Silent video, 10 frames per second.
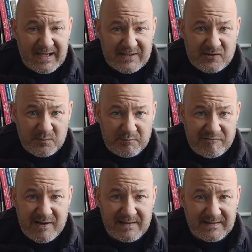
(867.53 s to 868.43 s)
He's done
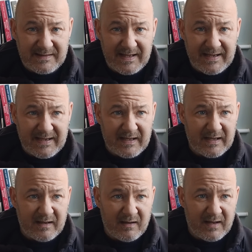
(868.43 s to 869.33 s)
brilliantly,
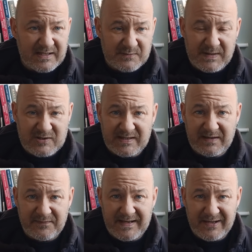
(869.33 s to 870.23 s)
especially
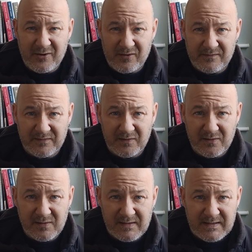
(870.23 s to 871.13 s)
defending on the
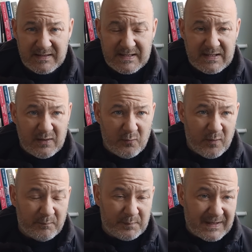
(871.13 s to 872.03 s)
floor.
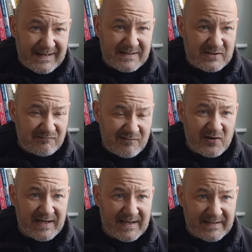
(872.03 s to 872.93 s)
When players are
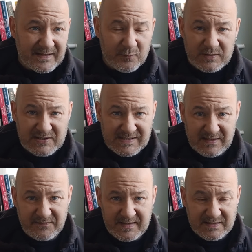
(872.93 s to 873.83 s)
running at you, which is
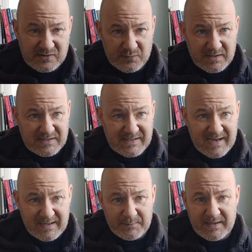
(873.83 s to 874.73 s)
defenders' worst
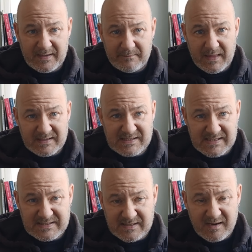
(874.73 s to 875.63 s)
nightmare, at
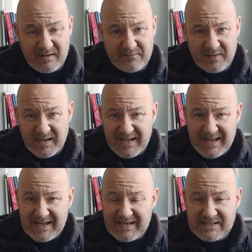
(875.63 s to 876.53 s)
centre-half,
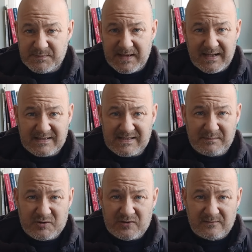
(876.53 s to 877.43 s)
he's been
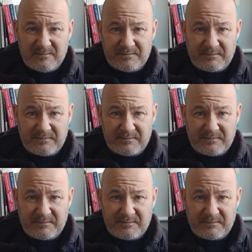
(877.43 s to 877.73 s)
exceptional.